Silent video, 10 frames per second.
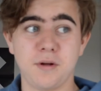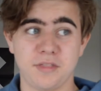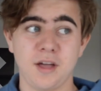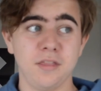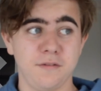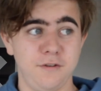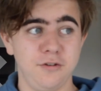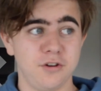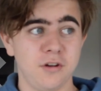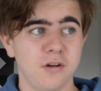about that in the
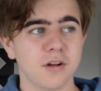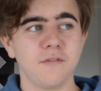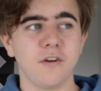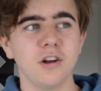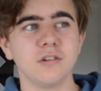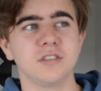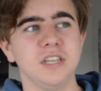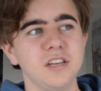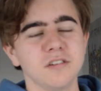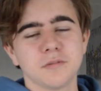future. I'll give very little
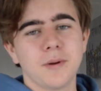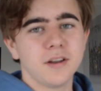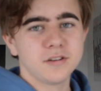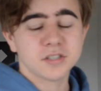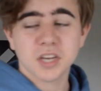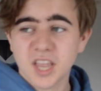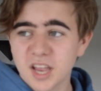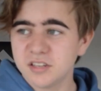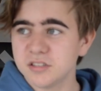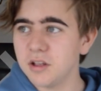details about it just in
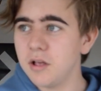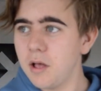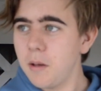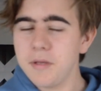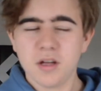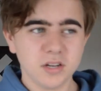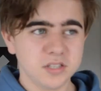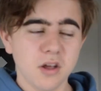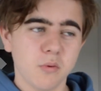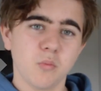case. But yeah, I
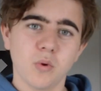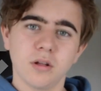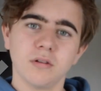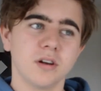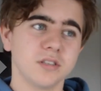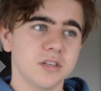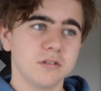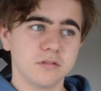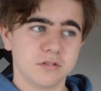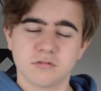say it went well. I said
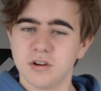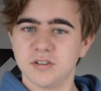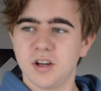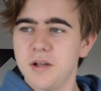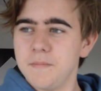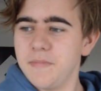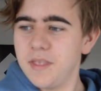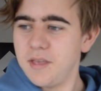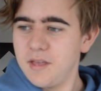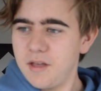it was a great time.
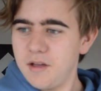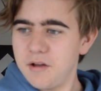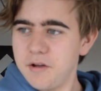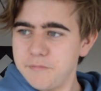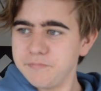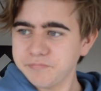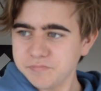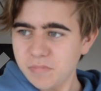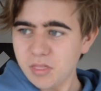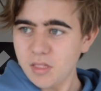
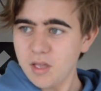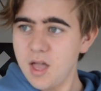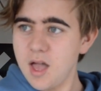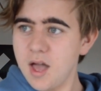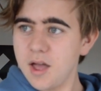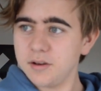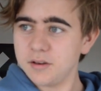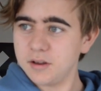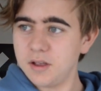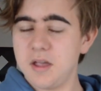
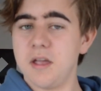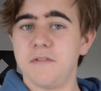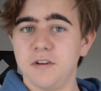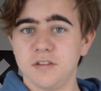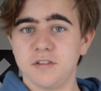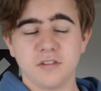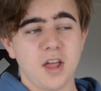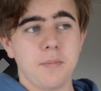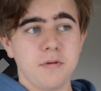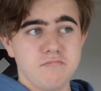And if anything does
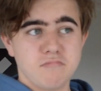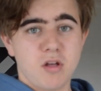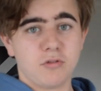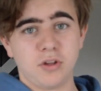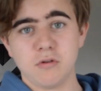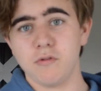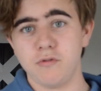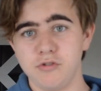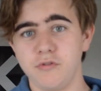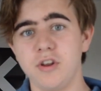happen, I'll tell you in a
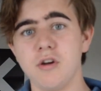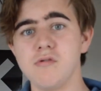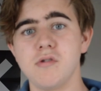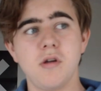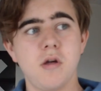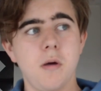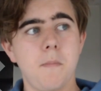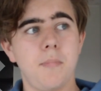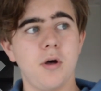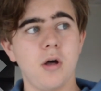future video.
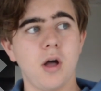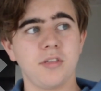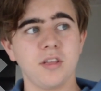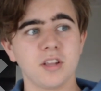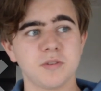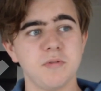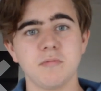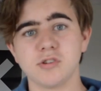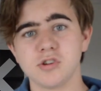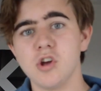But I think that's pretty
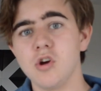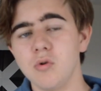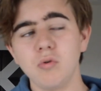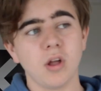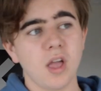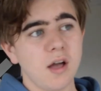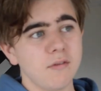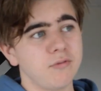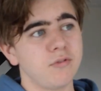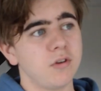much all I
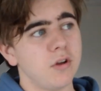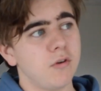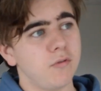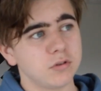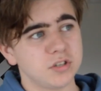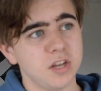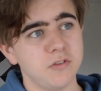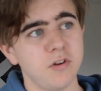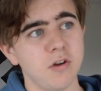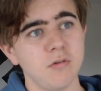have for
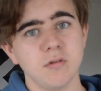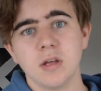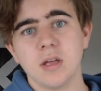today's video.